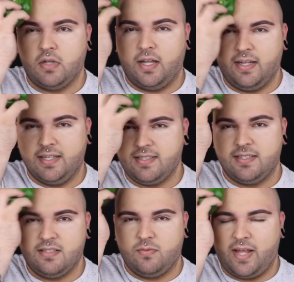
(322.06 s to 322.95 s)
I guess
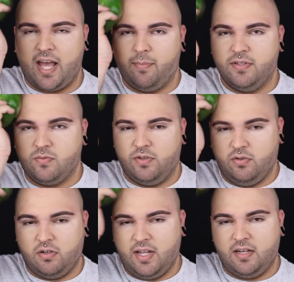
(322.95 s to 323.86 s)
this is what happens when you
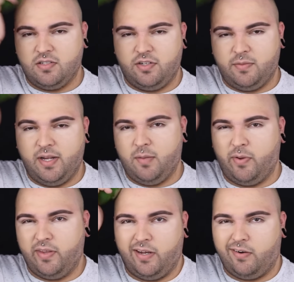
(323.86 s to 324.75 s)
learn how to do your makeup
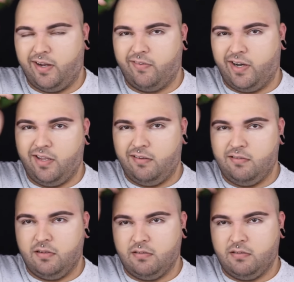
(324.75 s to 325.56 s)
on the internet, right?